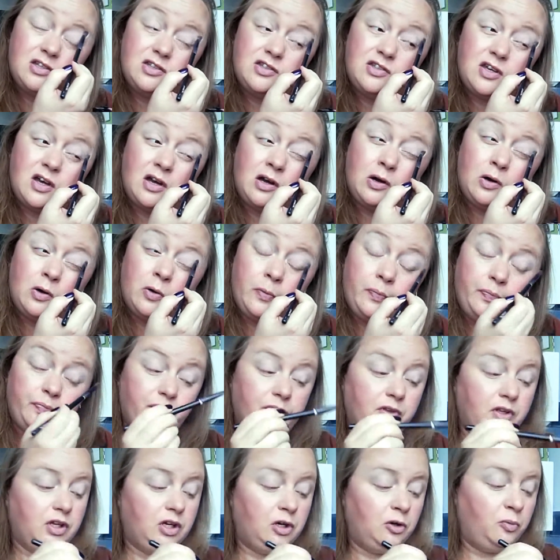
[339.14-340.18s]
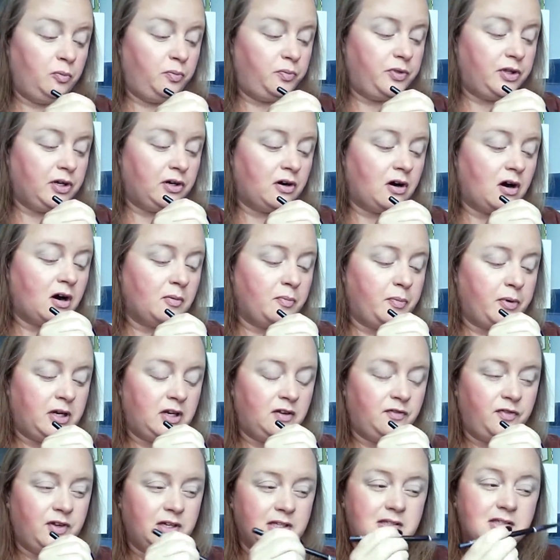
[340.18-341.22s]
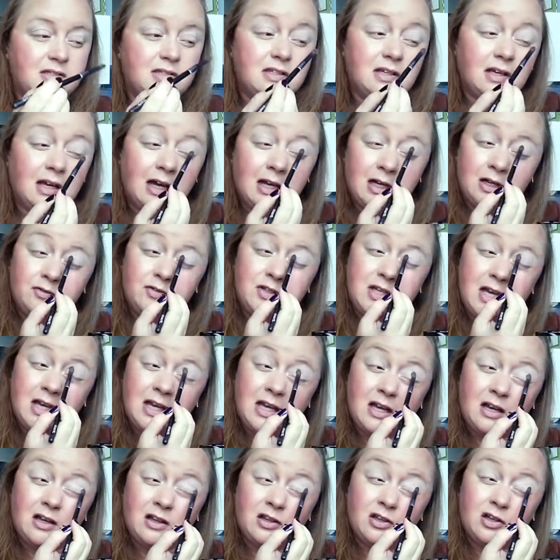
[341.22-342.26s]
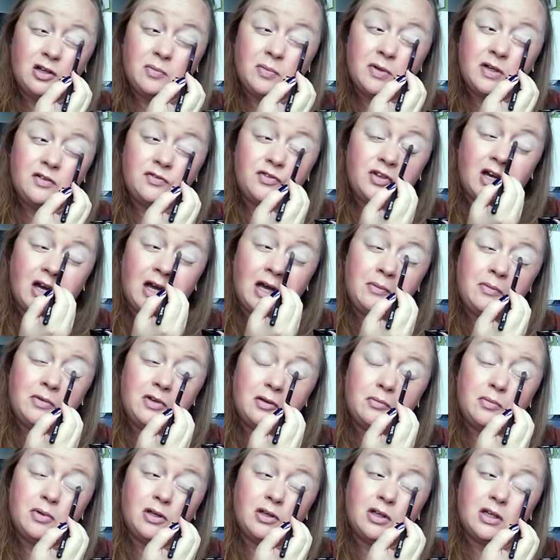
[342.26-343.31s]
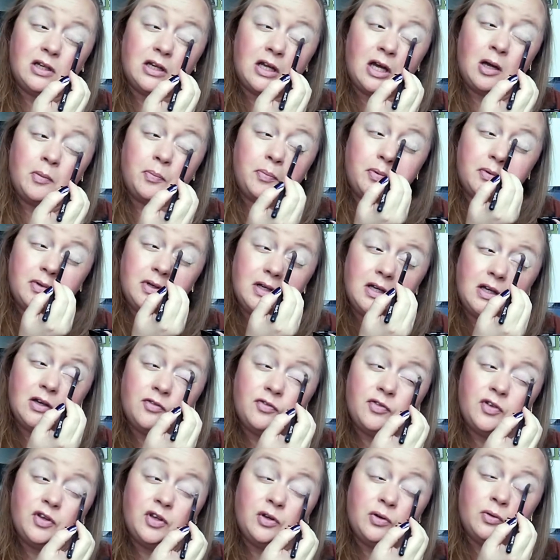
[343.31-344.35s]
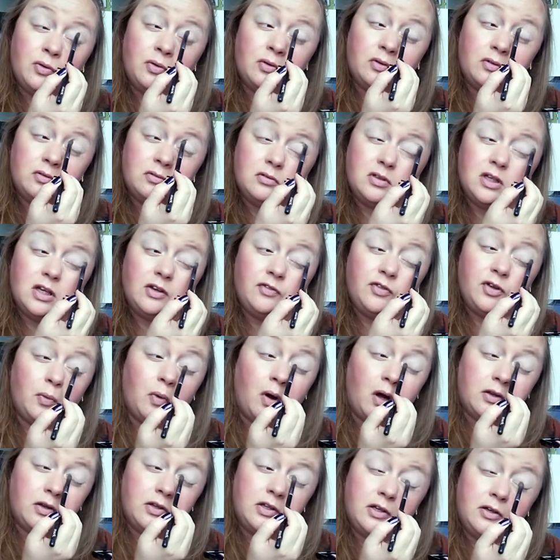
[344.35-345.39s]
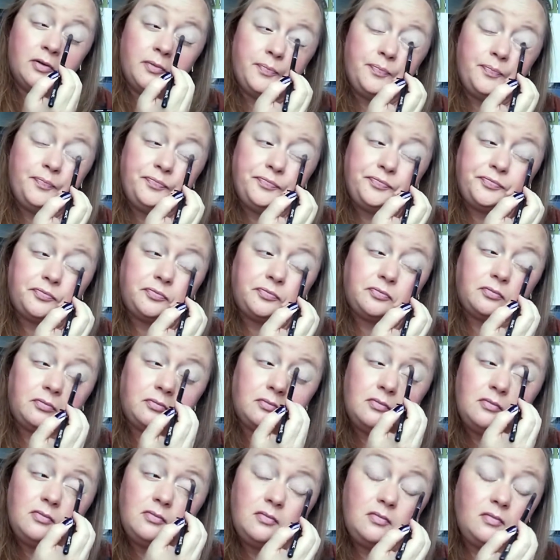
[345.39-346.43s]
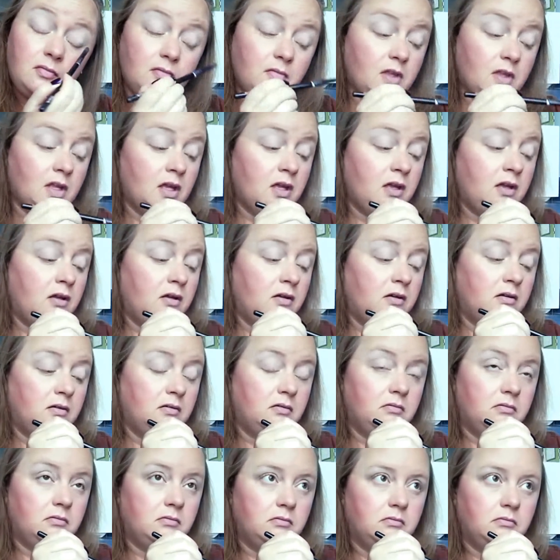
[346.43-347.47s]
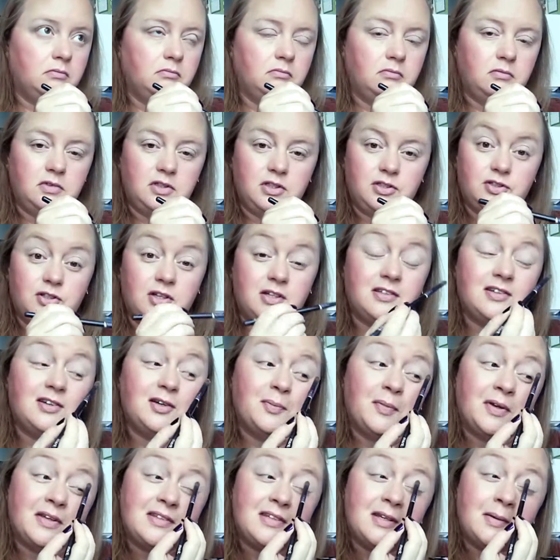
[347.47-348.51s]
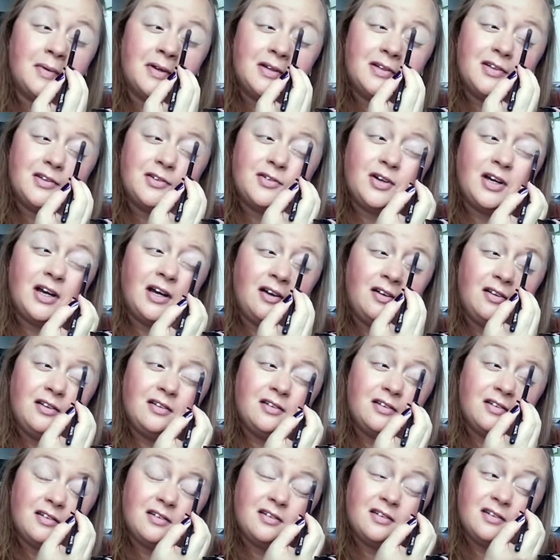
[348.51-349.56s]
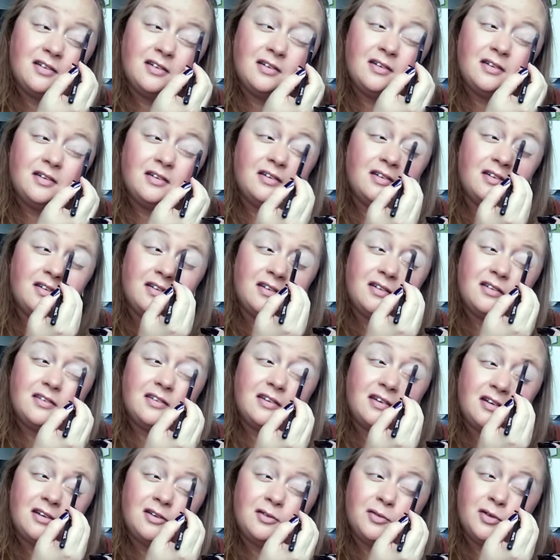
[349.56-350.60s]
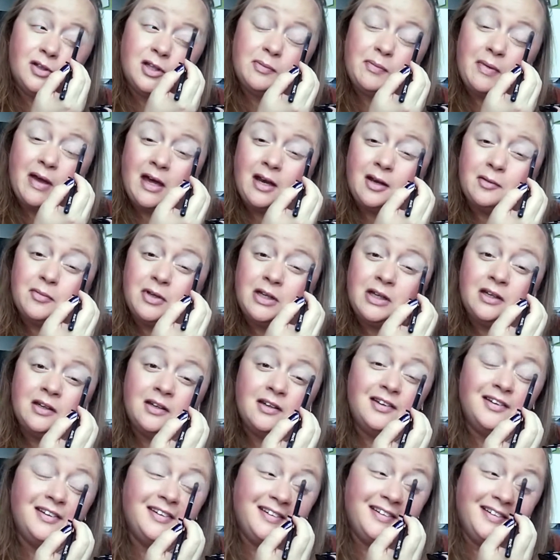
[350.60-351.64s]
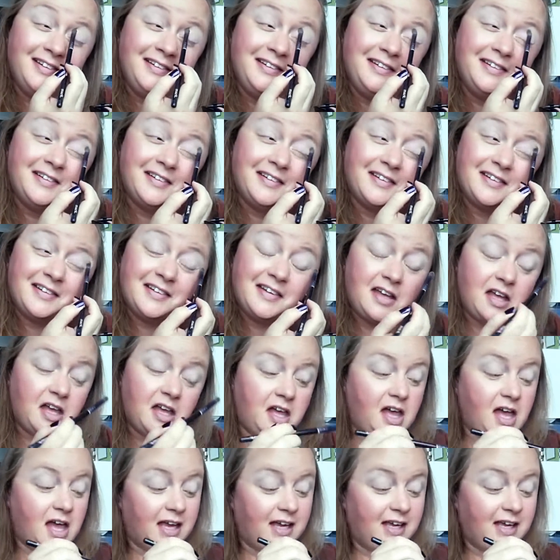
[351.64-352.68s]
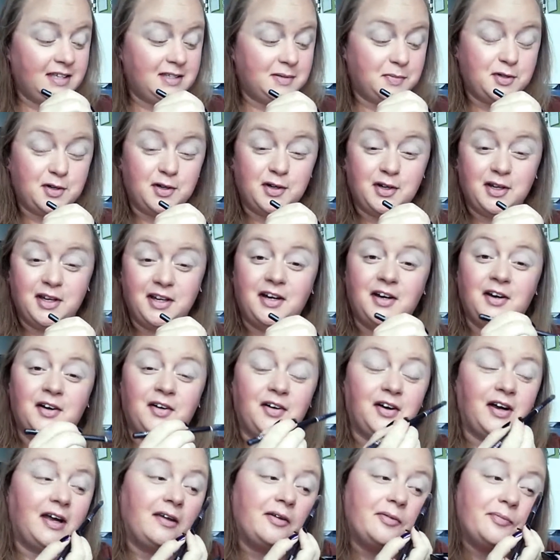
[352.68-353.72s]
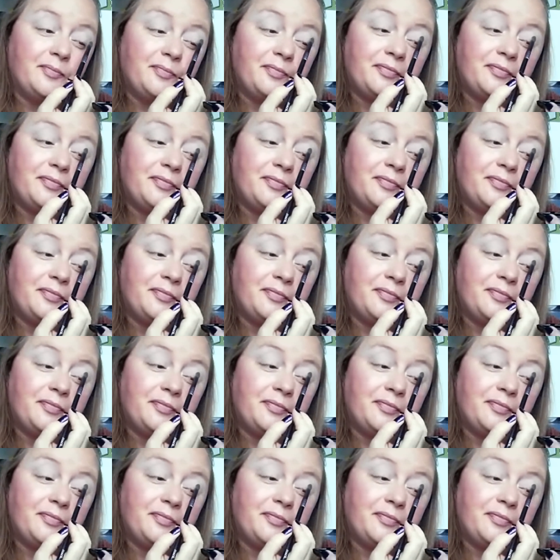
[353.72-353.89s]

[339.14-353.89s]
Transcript: So, you know, there are benefits to kind of taking a little bit of time to build it up if you if you want to. Did you guys hear my stomach just growl? It sounded really mad at me. I guess I'm starting to get hungry.